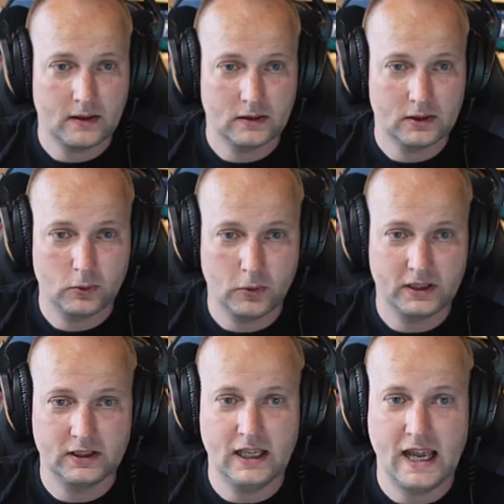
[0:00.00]

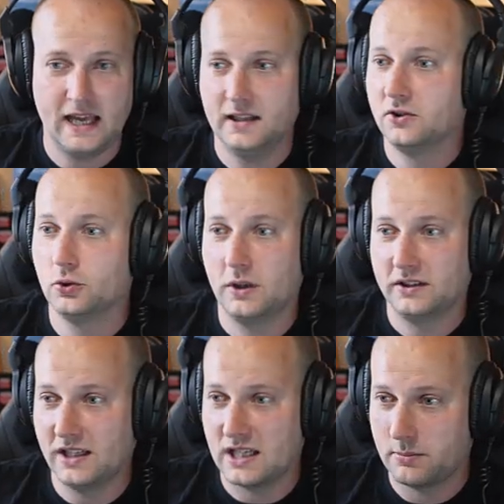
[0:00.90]
quickly add it to my
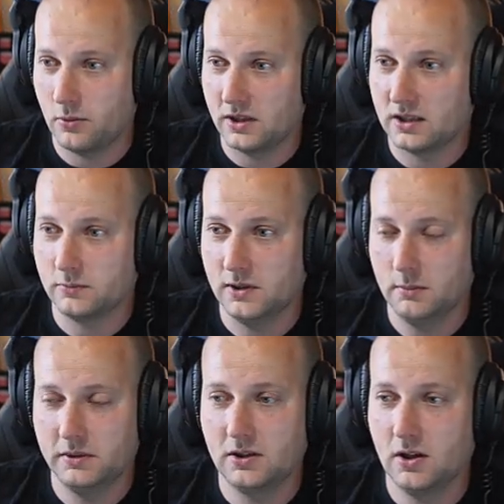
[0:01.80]
dashboard as well
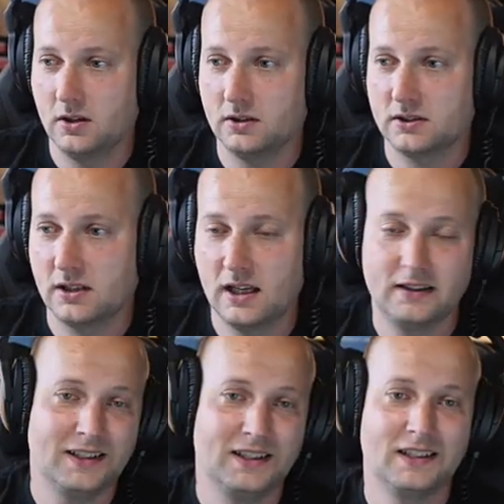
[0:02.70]
because uh,
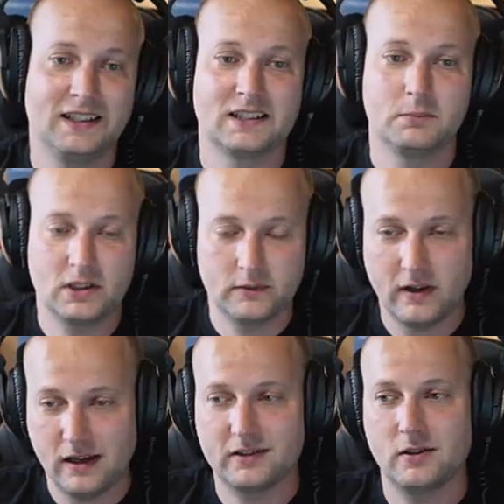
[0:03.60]
then it's much faster,